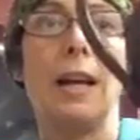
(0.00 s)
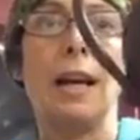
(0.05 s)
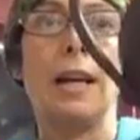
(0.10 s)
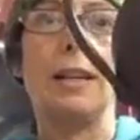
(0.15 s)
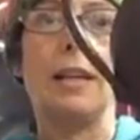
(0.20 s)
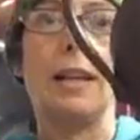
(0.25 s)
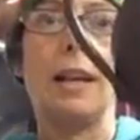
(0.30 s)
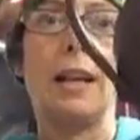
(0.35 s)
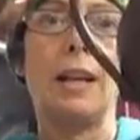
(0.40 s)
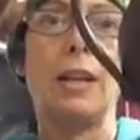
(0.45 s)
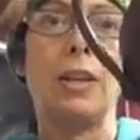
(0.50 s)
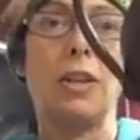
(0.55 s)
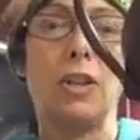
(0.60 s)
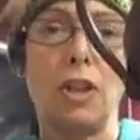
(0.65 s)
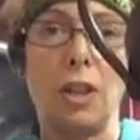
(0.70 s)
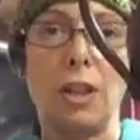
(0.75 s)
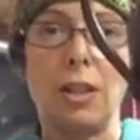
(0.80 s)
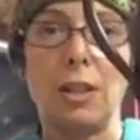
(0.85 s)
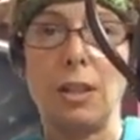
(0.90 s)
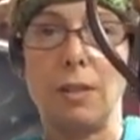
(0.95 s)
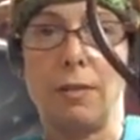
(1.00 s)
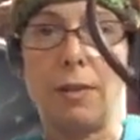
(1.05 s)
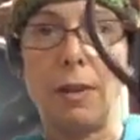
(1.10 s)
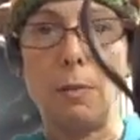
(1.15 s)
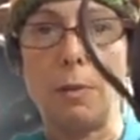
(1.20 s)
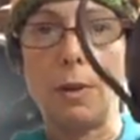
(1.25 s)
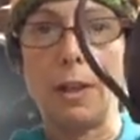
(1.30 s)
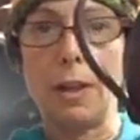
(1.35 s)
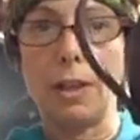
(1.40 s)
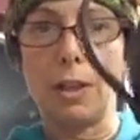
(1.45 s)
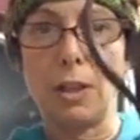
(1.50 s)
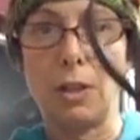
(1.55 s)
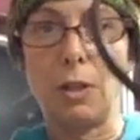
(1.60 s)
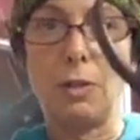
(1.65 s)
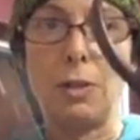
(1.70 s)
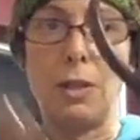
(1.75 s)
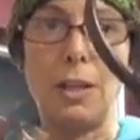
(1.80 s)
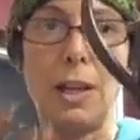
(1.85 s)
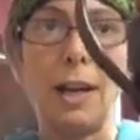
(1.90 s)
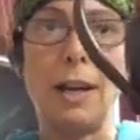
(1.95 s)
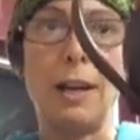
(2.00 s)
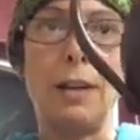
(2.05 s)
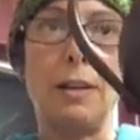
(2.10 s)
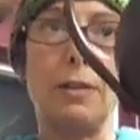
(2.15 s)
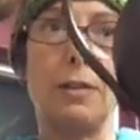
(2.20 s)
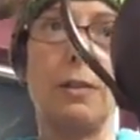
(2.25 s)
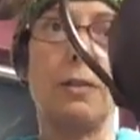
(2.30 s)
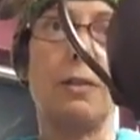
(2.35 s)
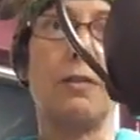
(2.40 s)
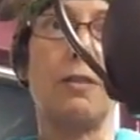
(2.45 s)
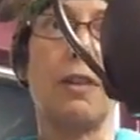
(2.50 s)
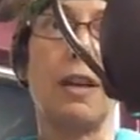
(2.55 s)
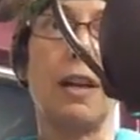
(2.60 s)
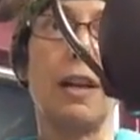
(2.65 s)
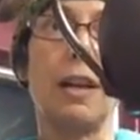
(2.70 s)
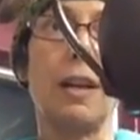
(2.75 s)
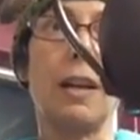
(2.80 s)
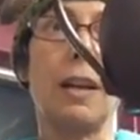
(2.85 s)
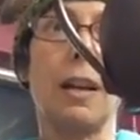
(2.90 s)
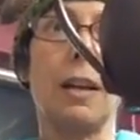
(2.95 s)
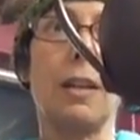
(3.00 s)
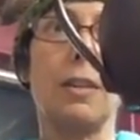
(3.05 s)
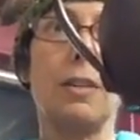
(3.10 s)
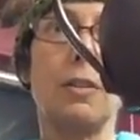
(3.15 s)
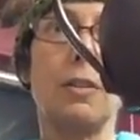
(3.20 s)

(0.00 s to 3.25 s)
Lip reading: And then I can just, if I want it to go down, right, I